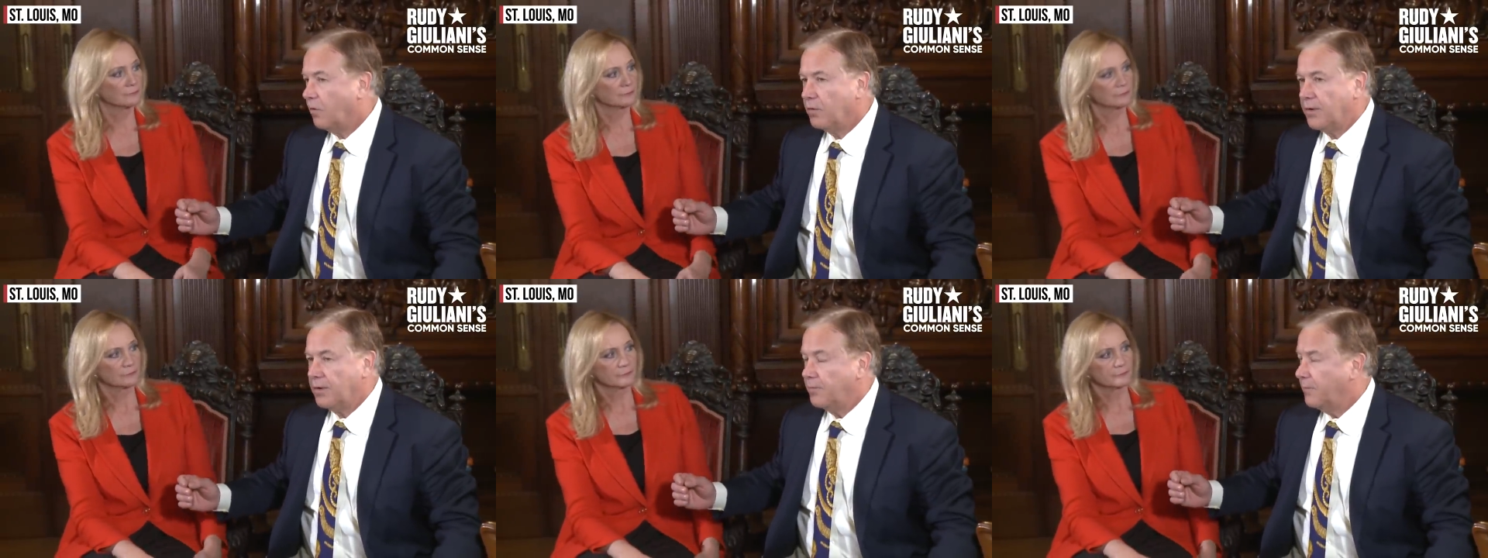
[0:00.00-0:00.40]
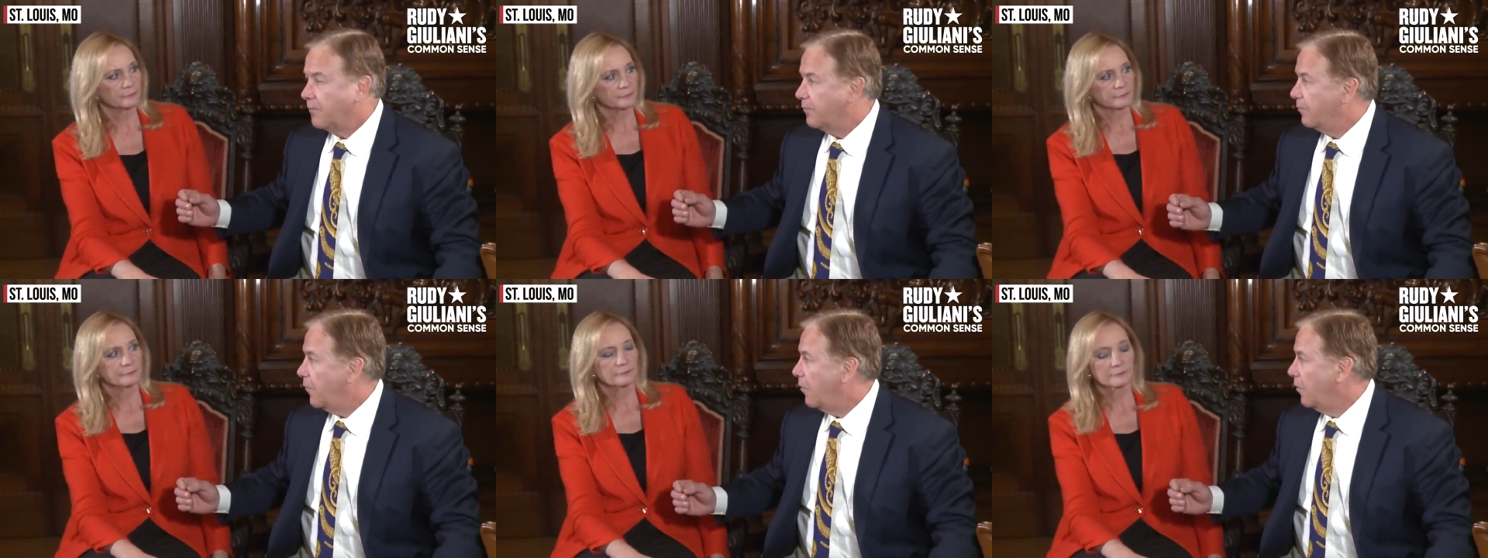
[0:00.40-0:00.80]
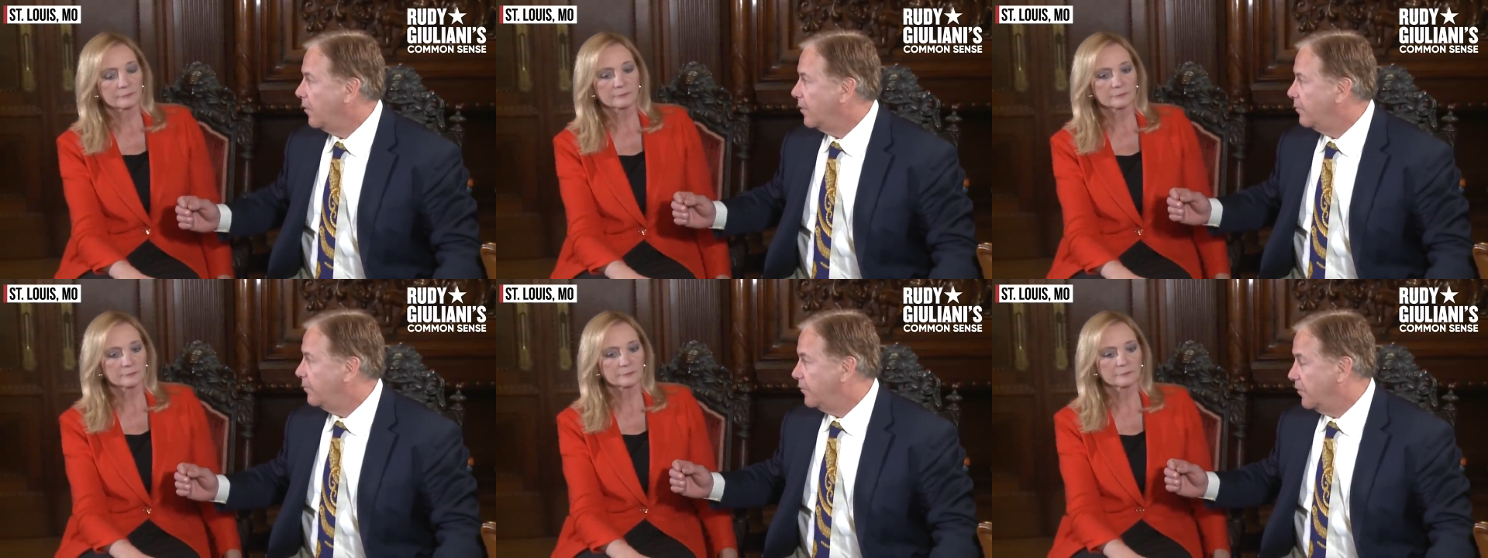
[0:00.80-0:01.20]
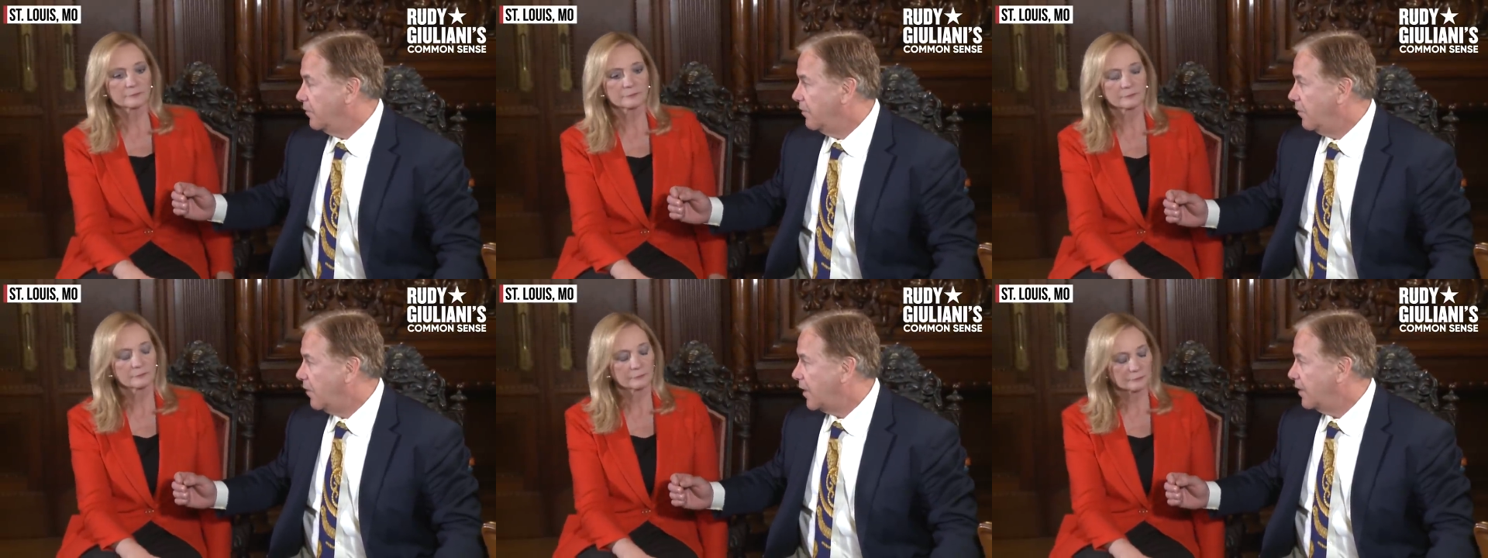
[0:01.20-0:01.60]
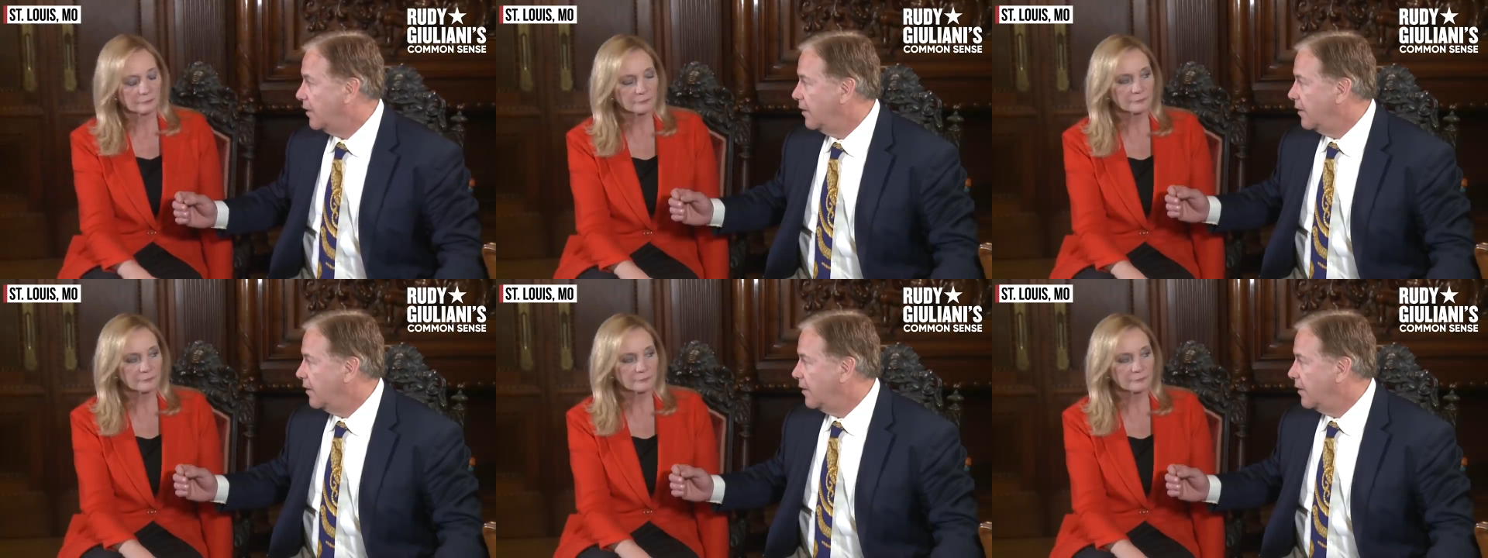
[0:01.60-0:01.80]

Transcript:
Speaker 1: holy holy, you know what?